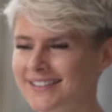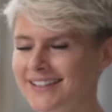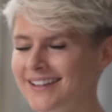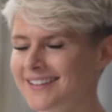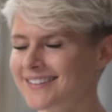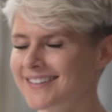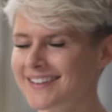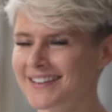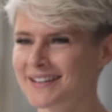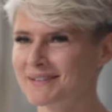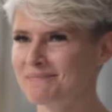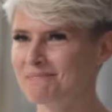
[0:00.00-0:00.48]
it
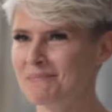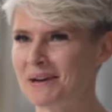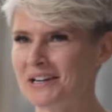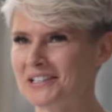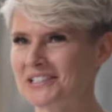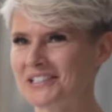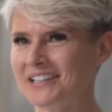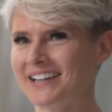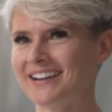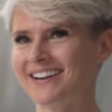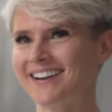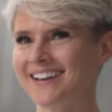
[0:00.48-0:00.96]
sounds like this
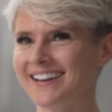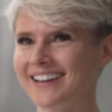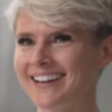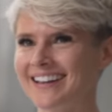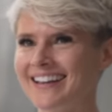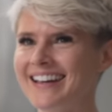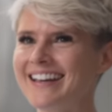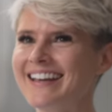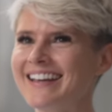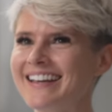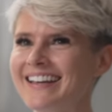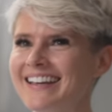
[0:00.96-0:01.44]
magic, like
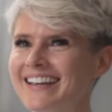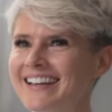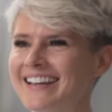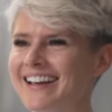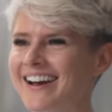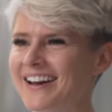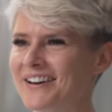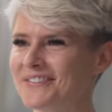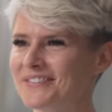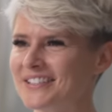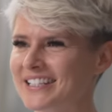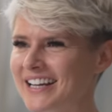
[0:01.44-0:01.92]
it
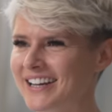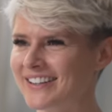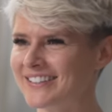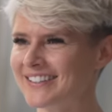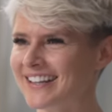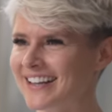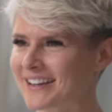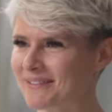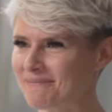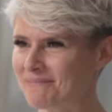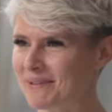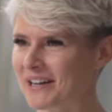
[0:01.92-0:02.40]
kind of sounds
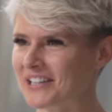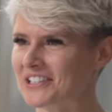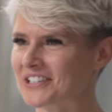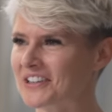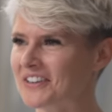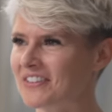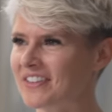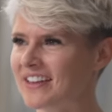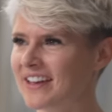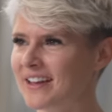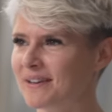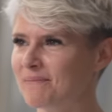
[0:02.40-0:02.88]
like a
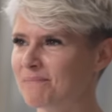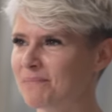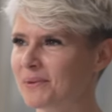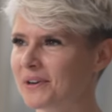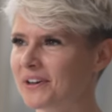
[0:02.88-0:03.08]
magic thing,